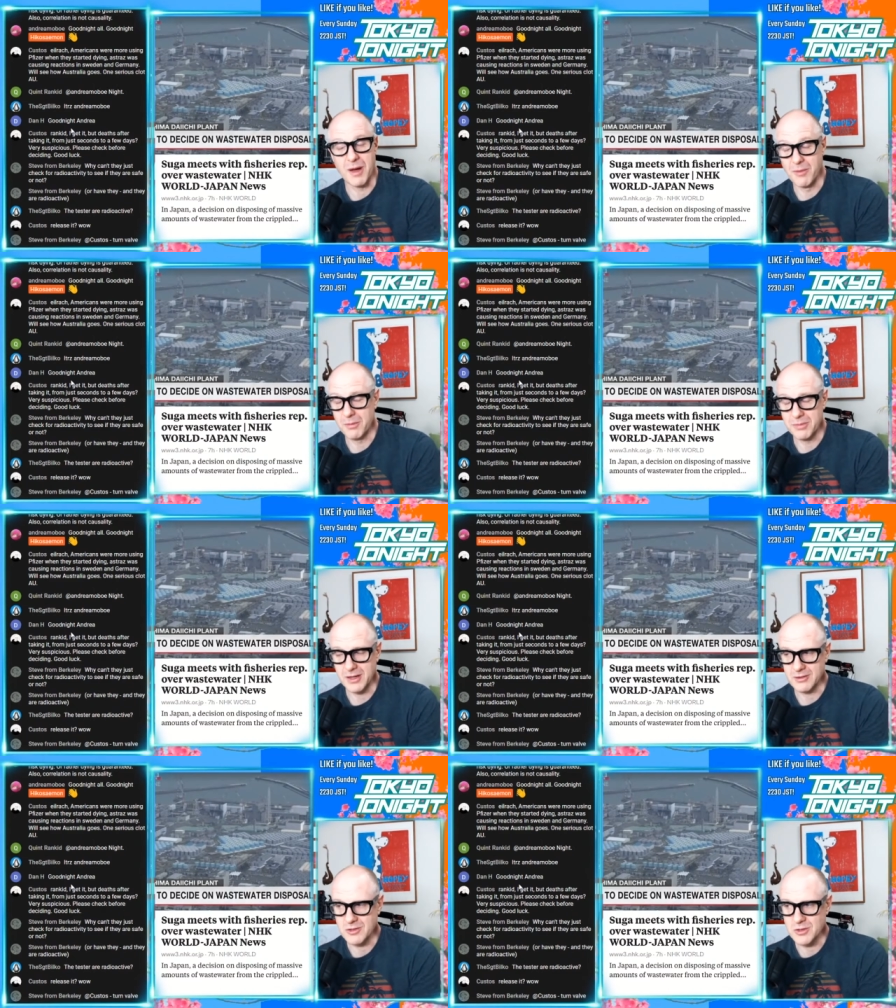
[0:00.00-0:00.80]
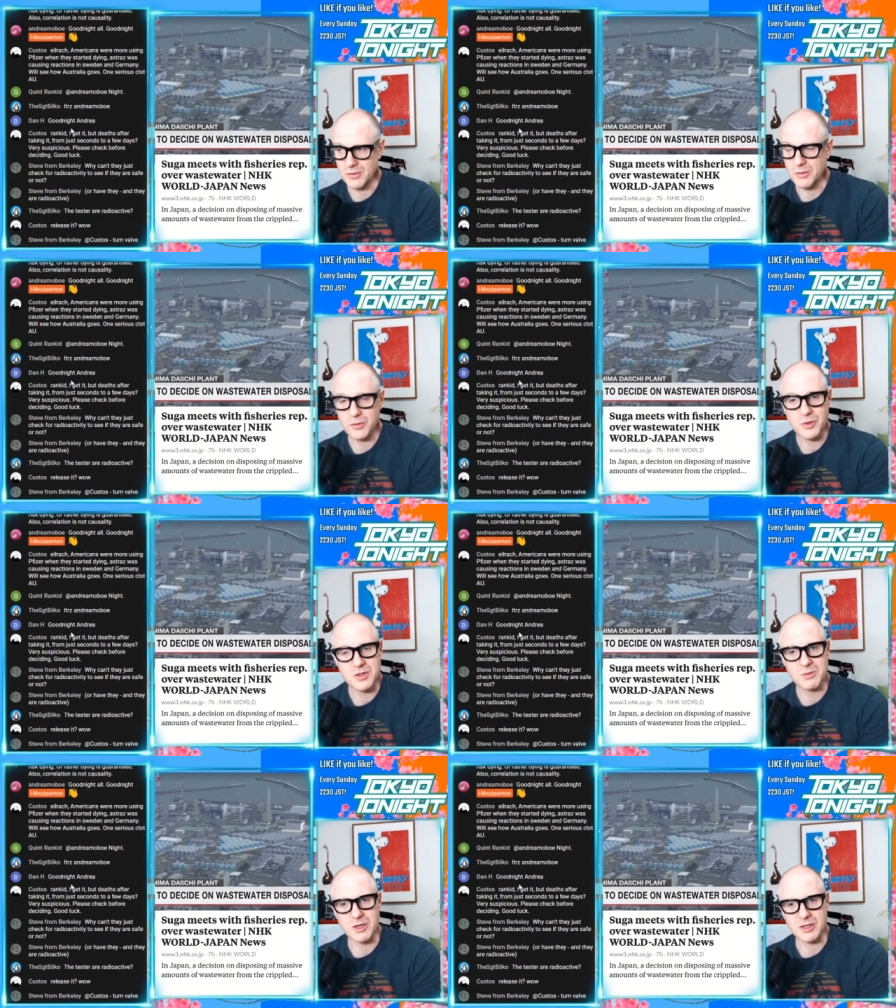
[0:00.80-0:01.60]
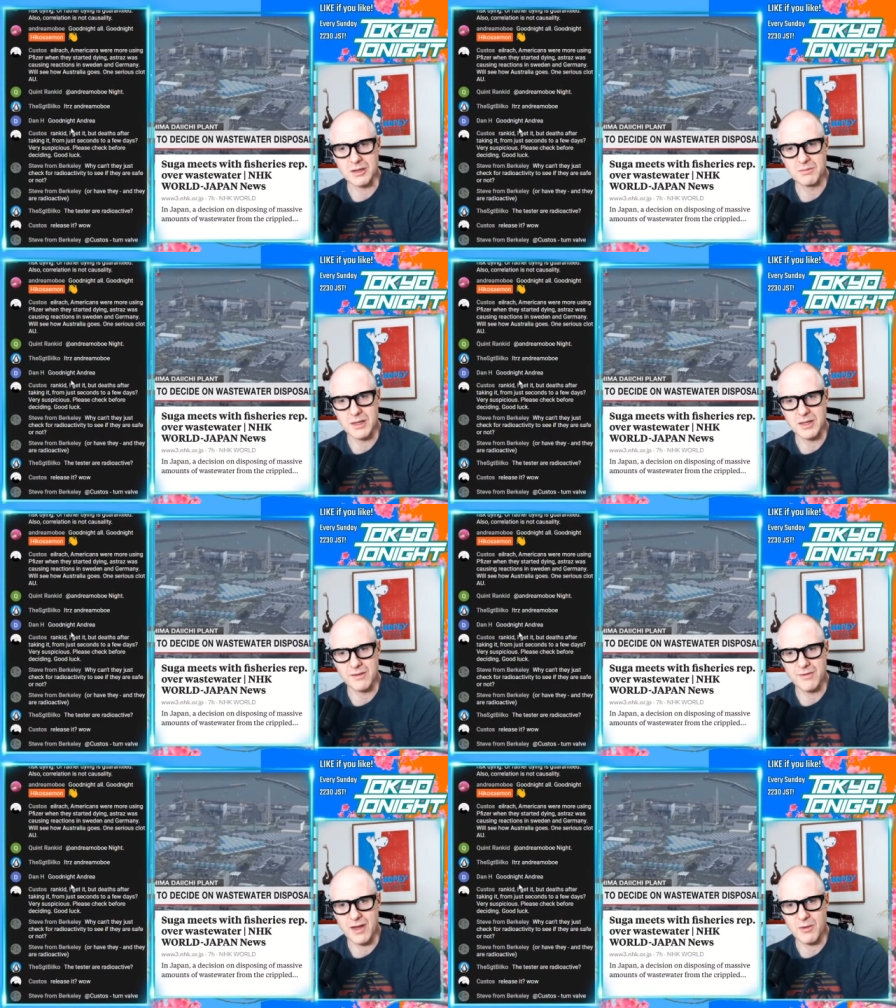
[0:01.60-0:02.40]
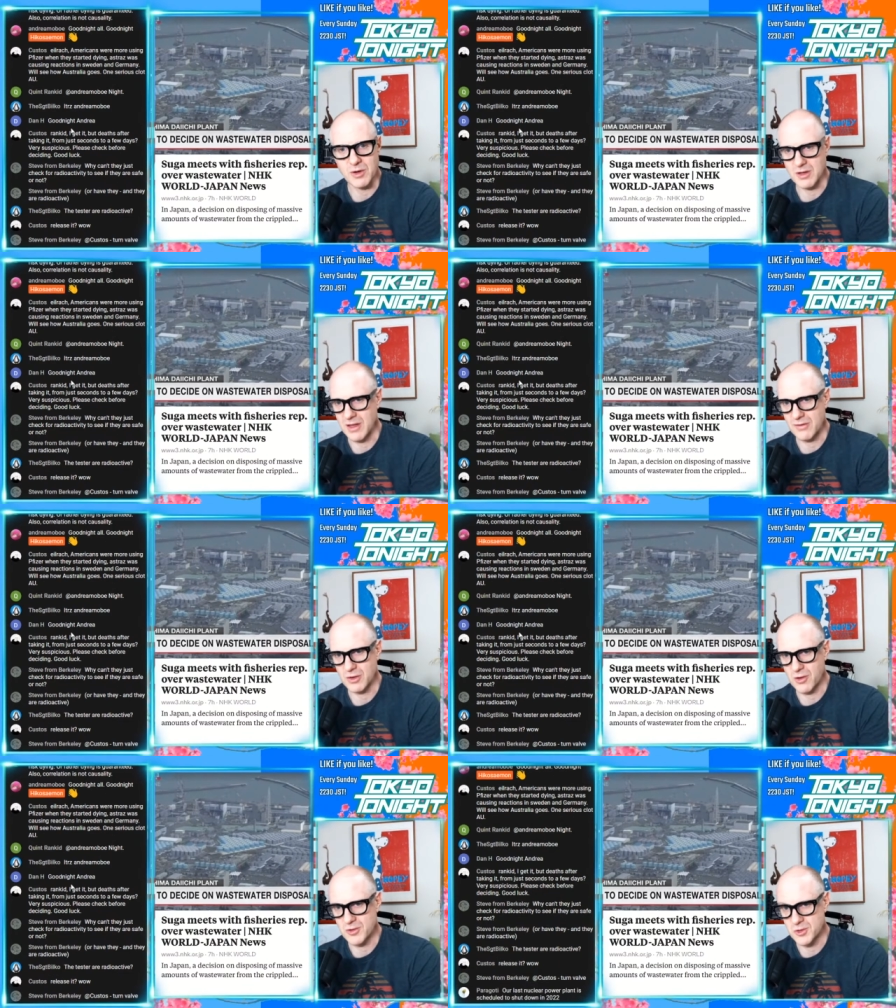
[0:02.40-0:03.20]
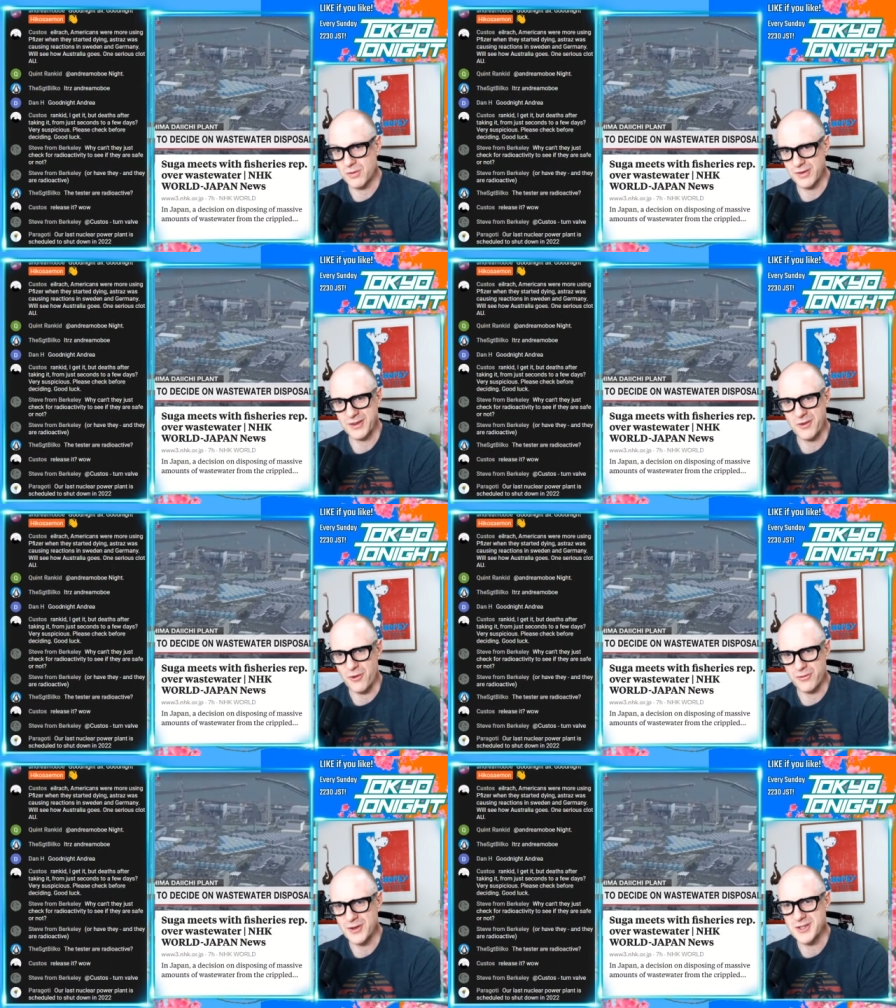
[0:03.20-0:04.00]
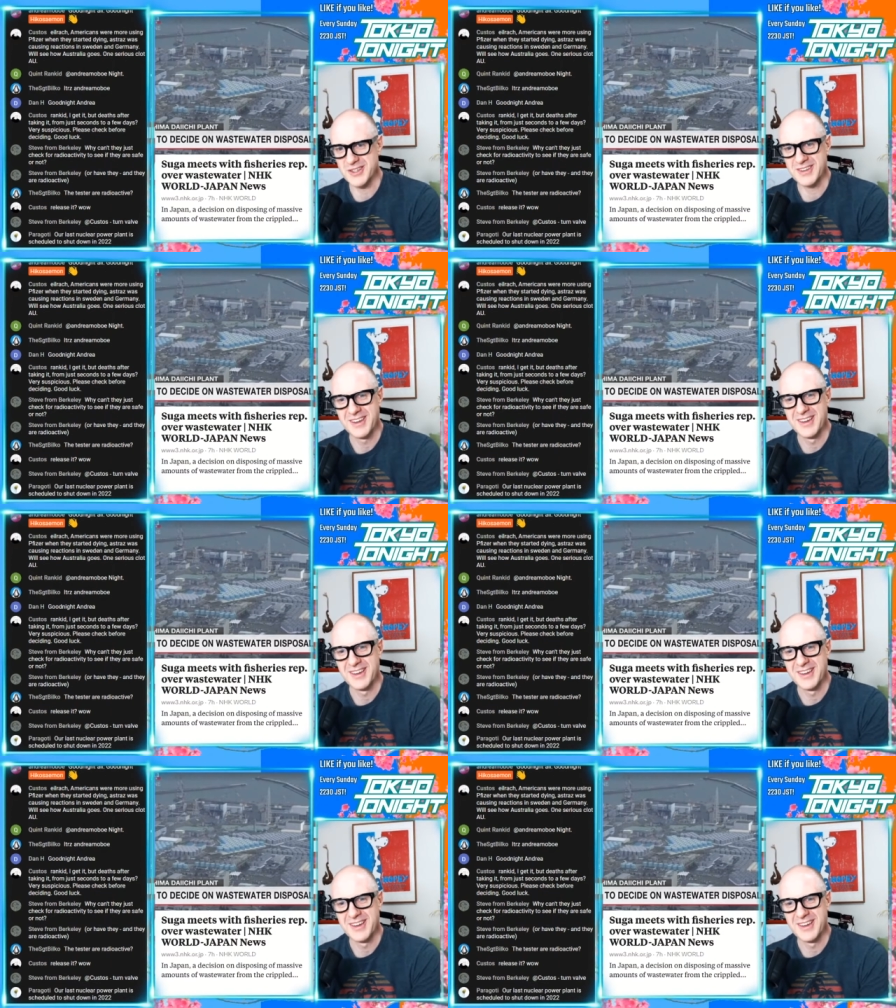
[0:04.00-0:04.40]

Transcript: I'm not planning to surf in Fukushima again, but if I want to ever go surfing or fishing